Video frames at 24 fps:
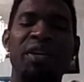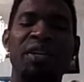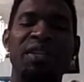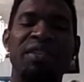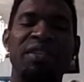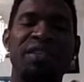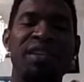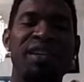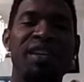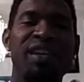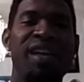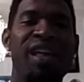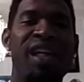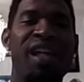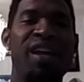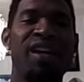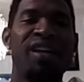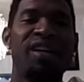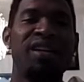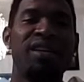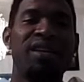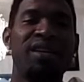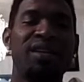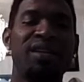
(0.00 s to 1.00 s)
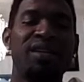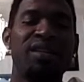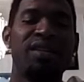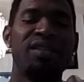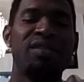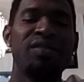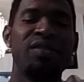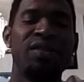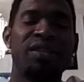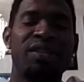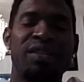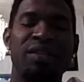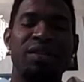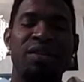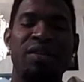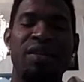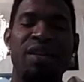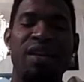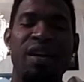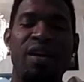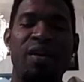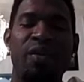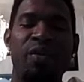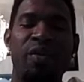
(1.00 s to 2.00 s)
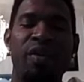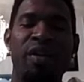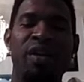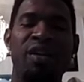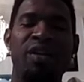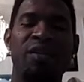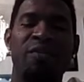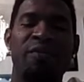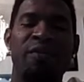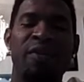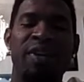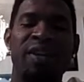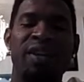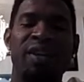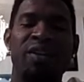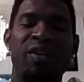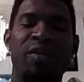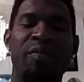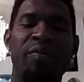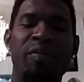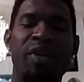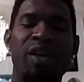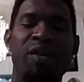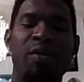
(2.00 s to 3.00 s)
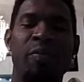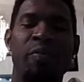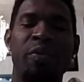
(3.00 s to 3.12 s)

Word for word: we just say, just on a real fun, you know,